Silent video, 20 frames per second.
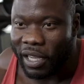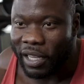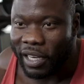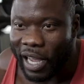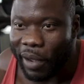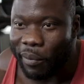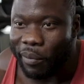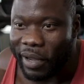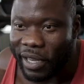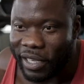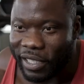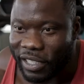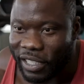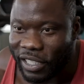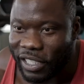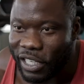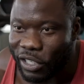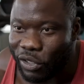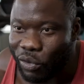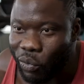That means the
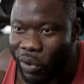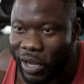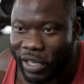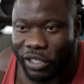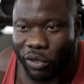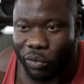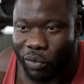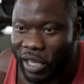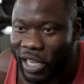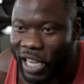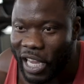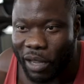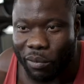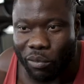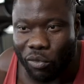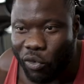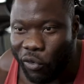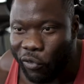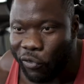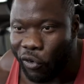situation. We can't
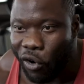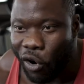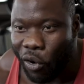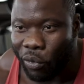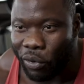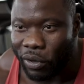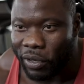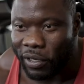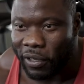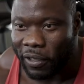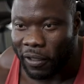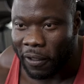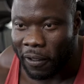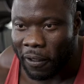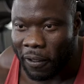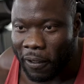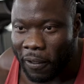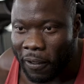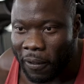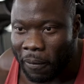move forward. The
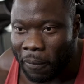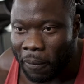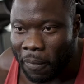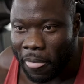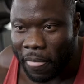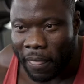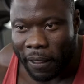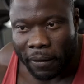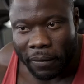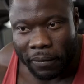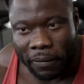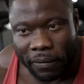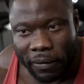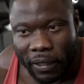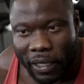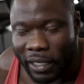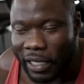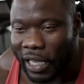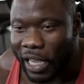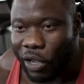relationship didn't work out.
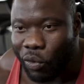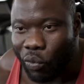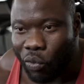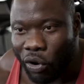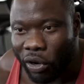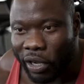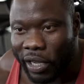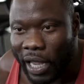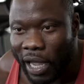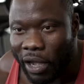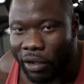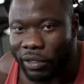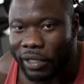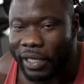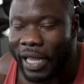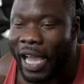It didn't work out.